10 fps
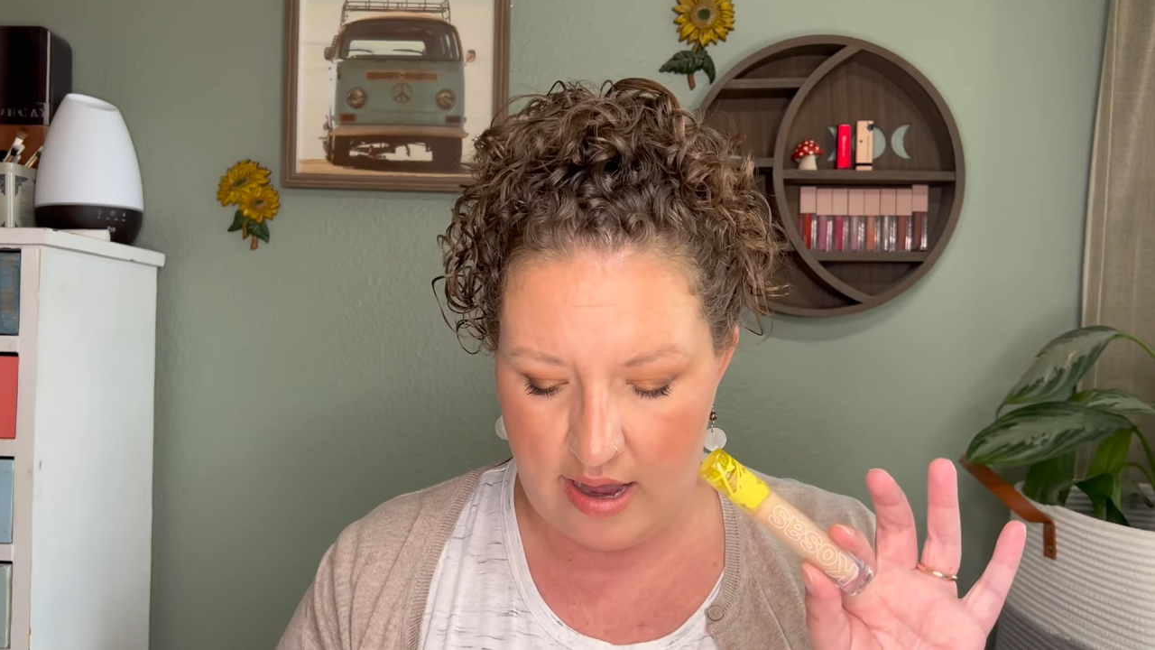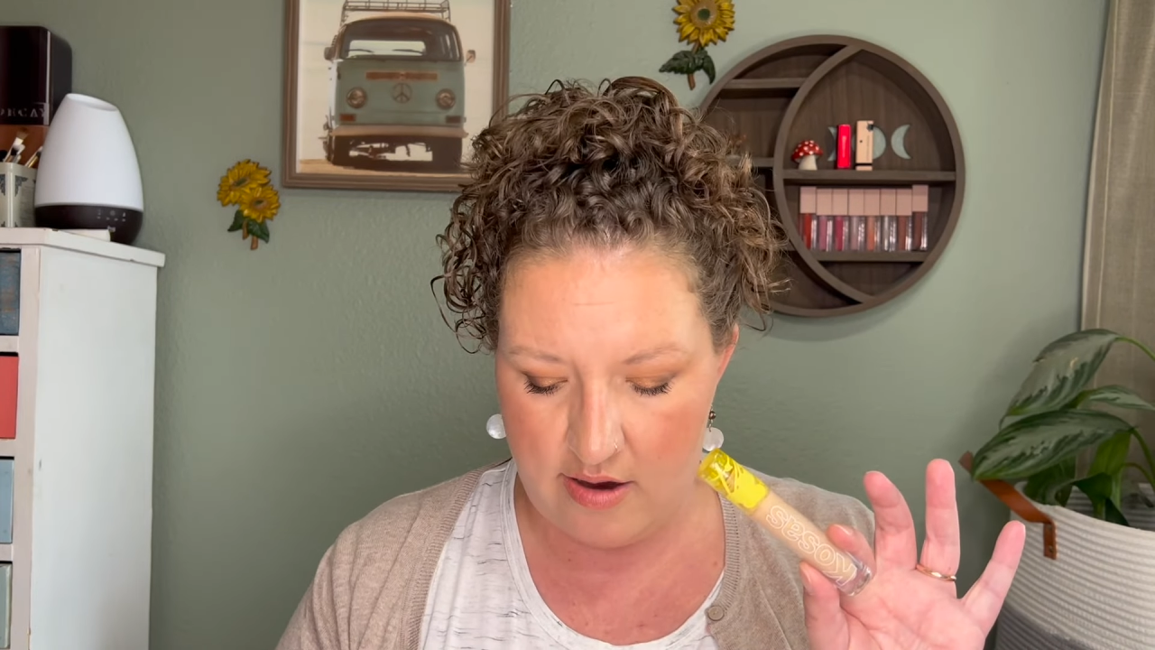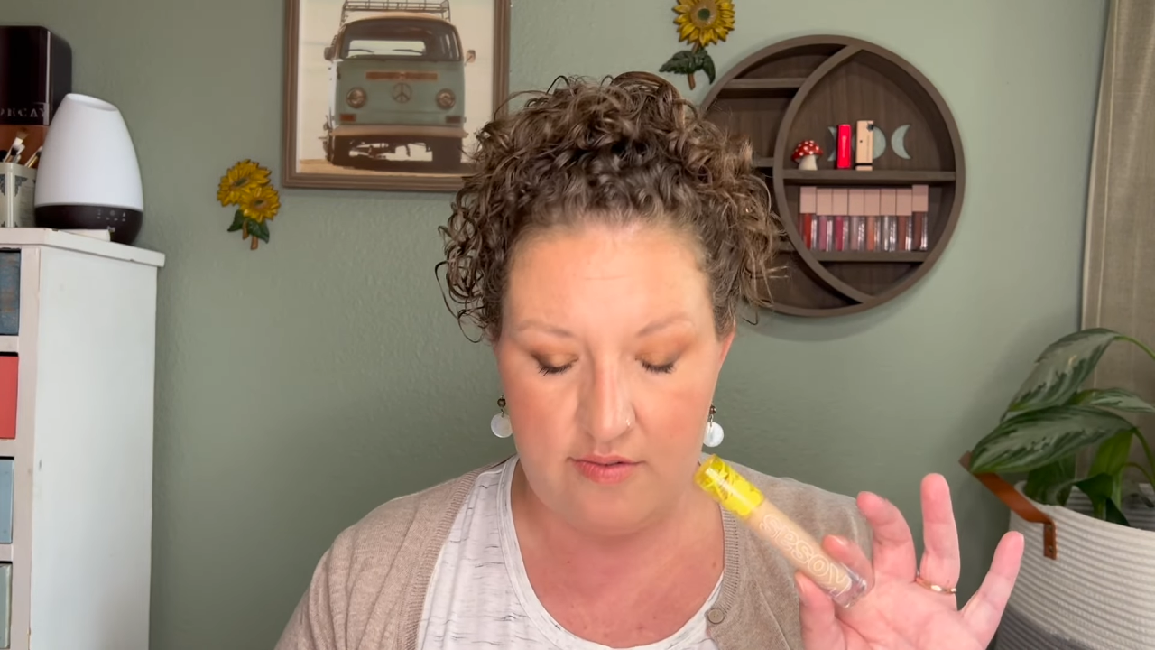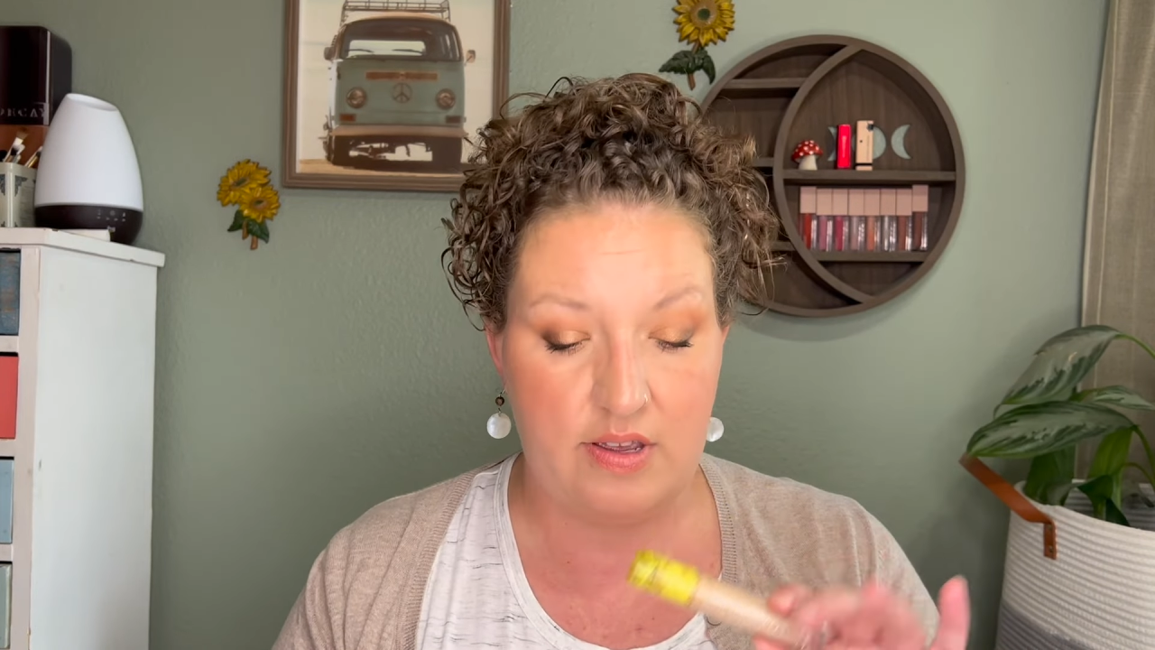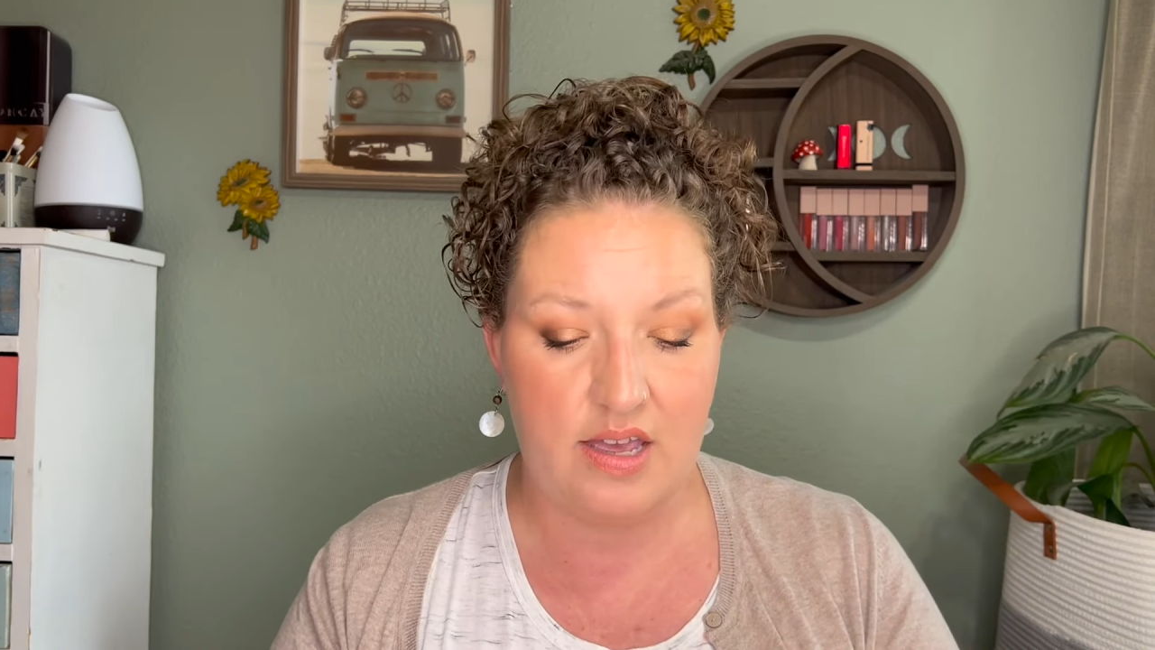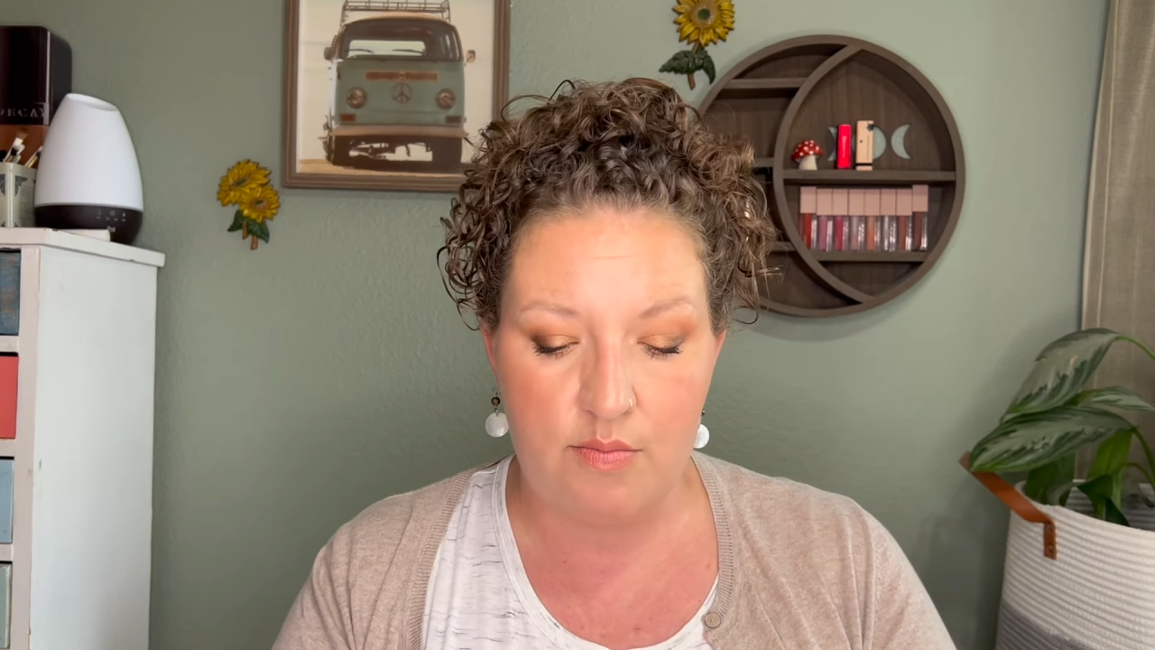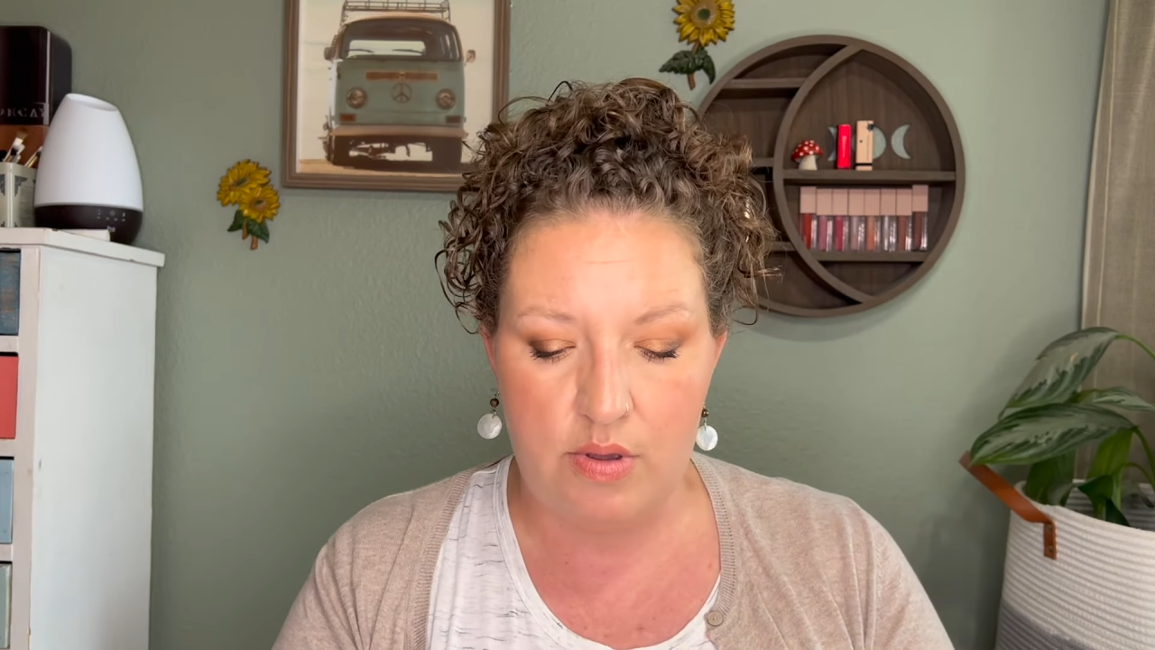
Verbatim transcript: out of it